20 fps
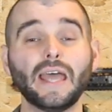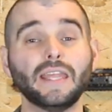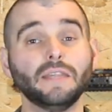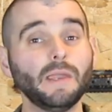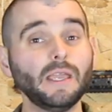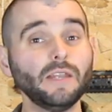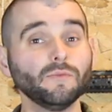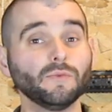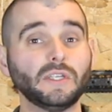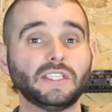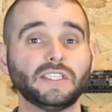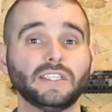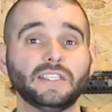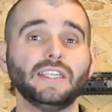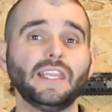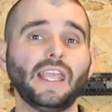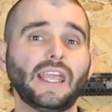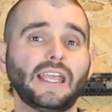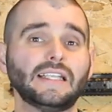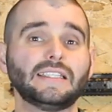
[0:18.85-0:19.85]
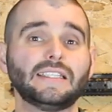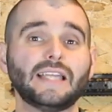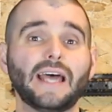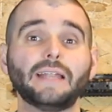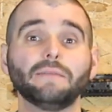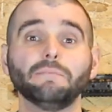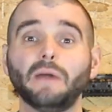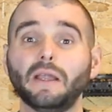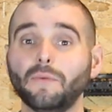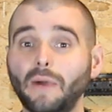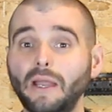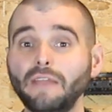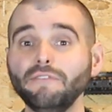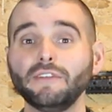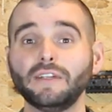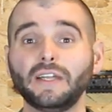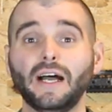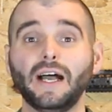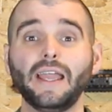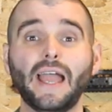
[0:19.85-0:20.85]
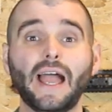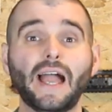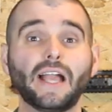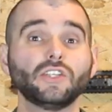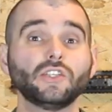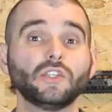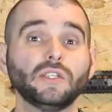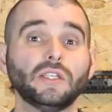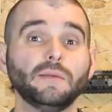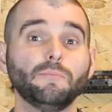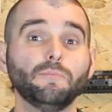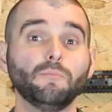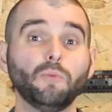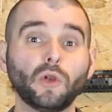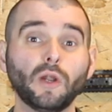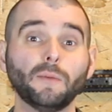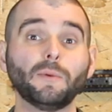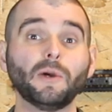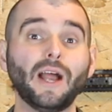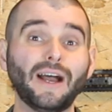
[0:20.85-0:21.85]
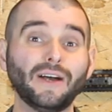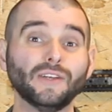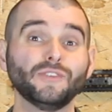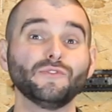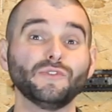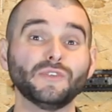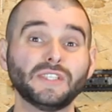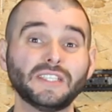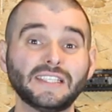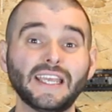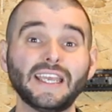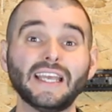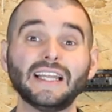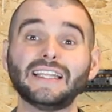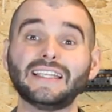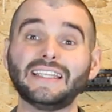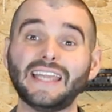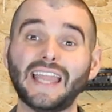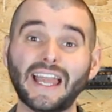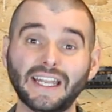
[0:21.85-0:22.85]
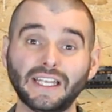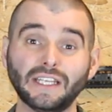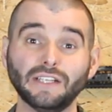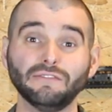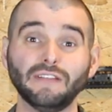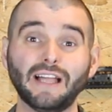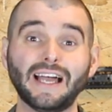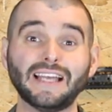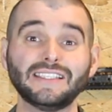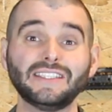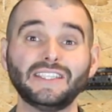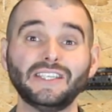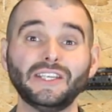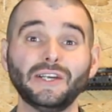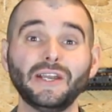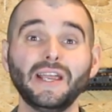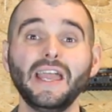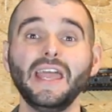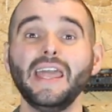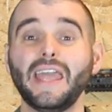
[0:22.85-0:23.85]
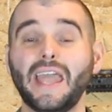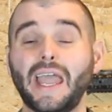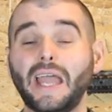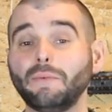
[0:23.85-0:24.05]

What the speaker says: and the main reason is that my wife and I actually put up our house for sale at the end of last year,